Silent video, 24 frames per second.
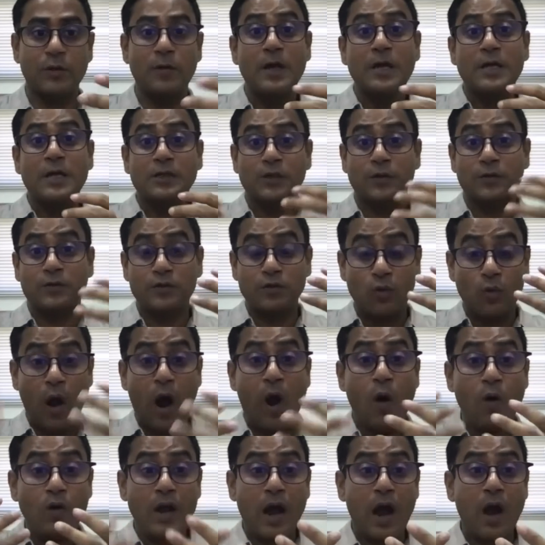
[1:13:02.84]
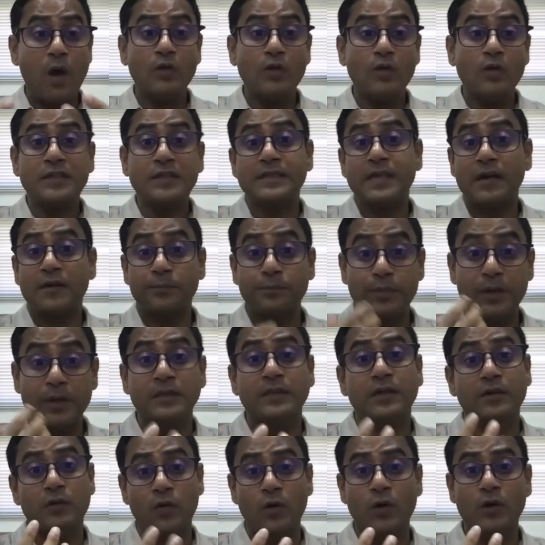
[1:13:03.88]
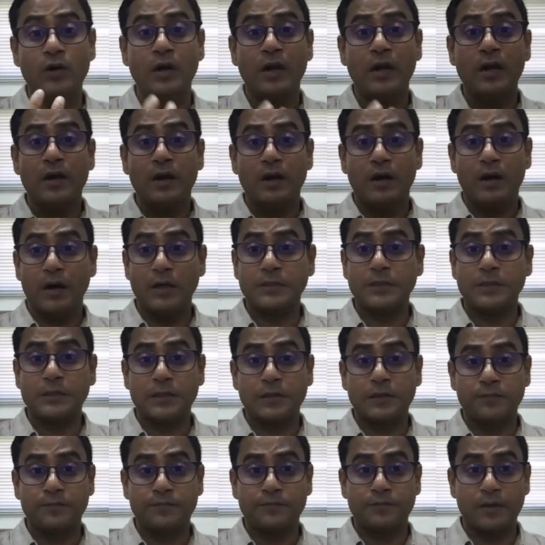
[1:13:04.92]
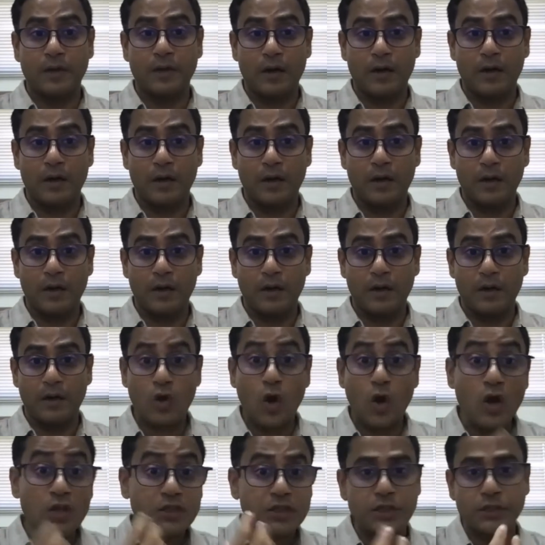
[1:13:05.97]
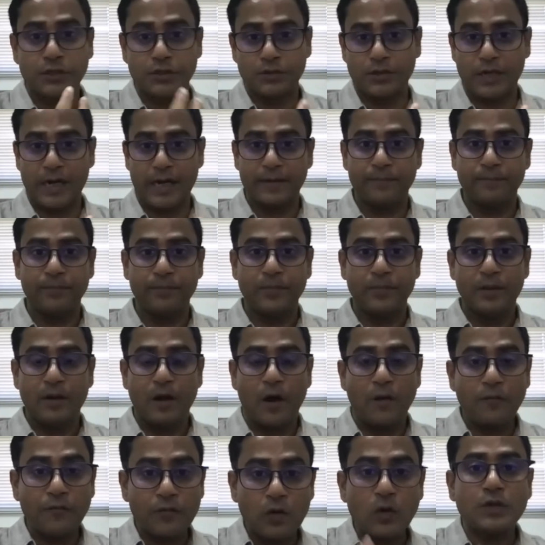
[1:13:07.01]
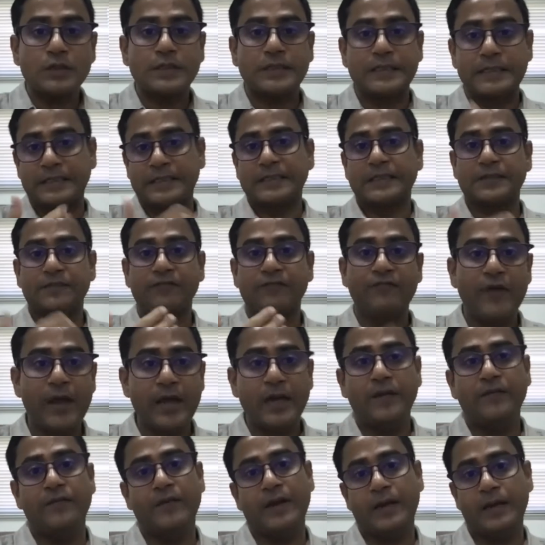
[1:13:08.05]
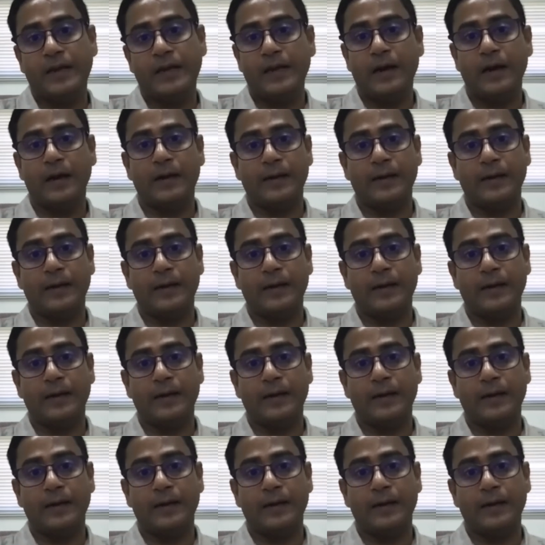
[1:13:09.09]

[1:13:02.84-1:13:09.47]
of so. How is that brotherhood constituted? Of course, it's very very